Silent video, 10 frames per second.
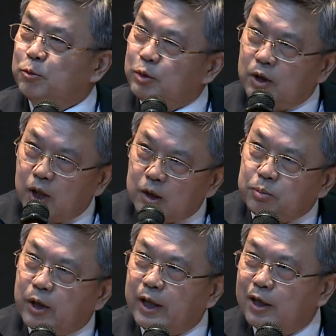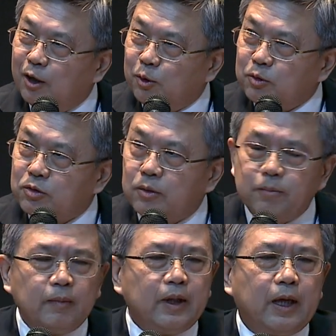could not play goals.
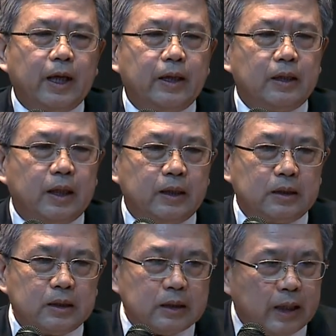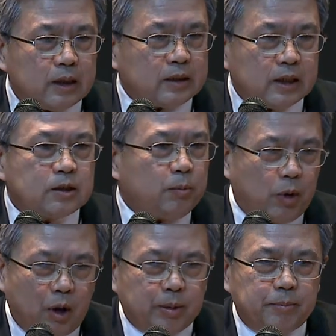And that's a
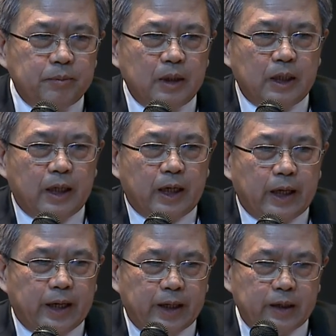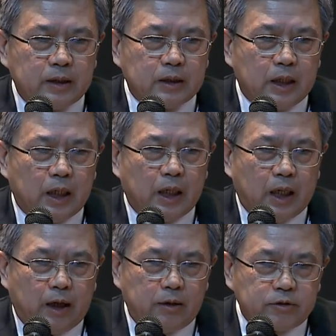problem. And
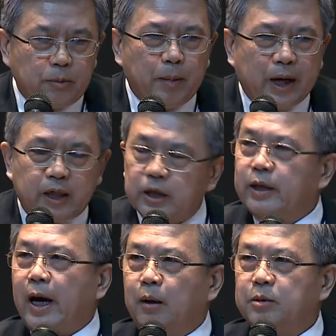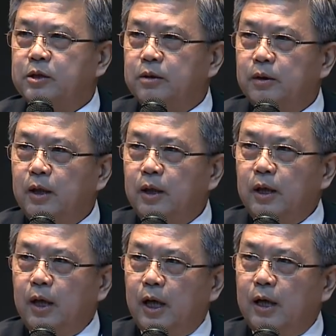thematic gaps.
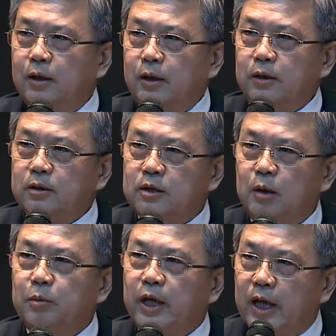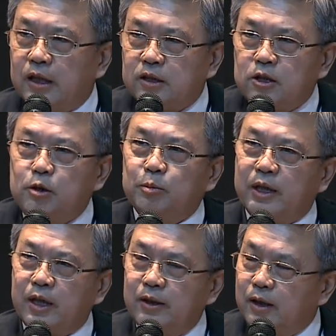Some AI system
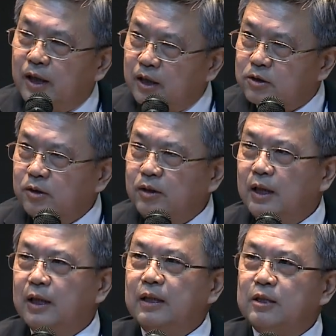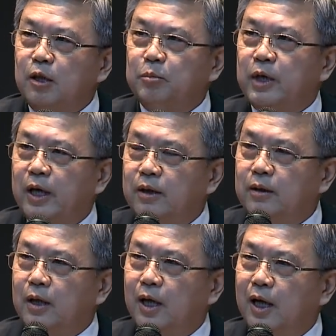can listen, some can
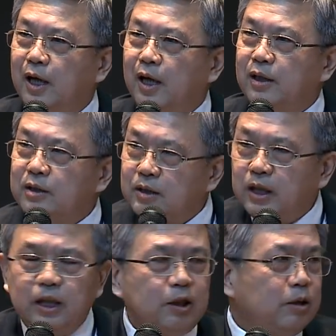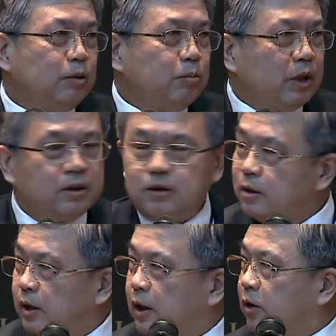see, but
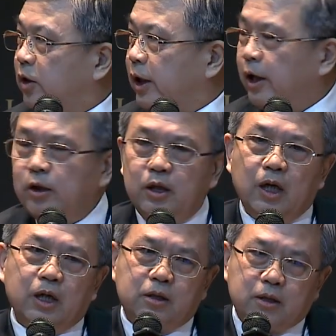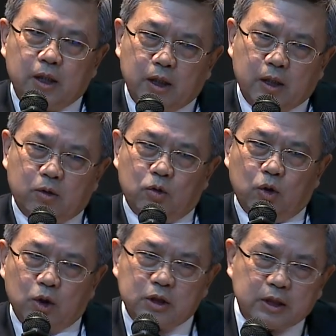they cannot
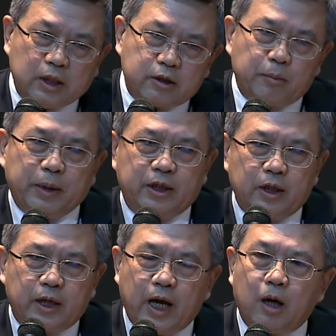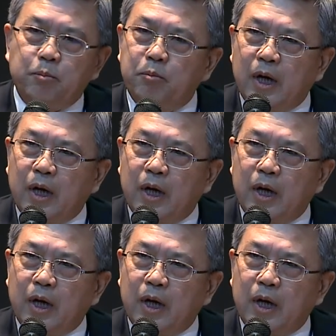cross a semantic gap,